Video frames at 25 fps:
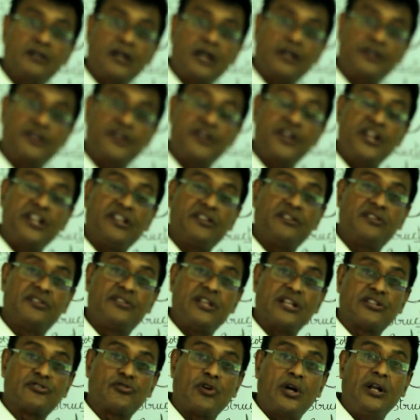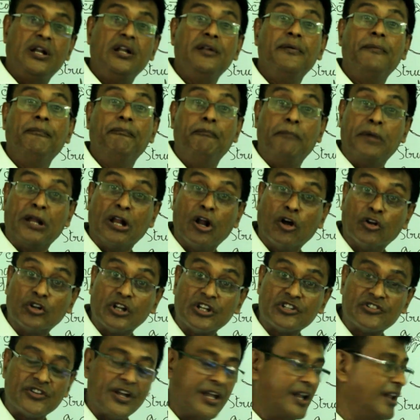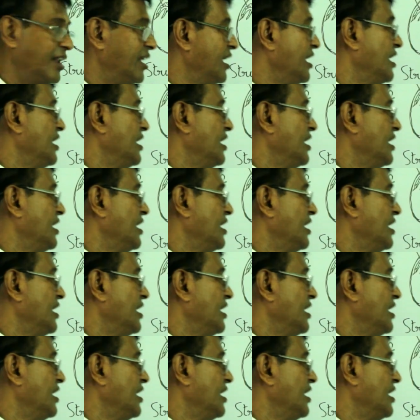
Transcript: underneath the soil, below the soil.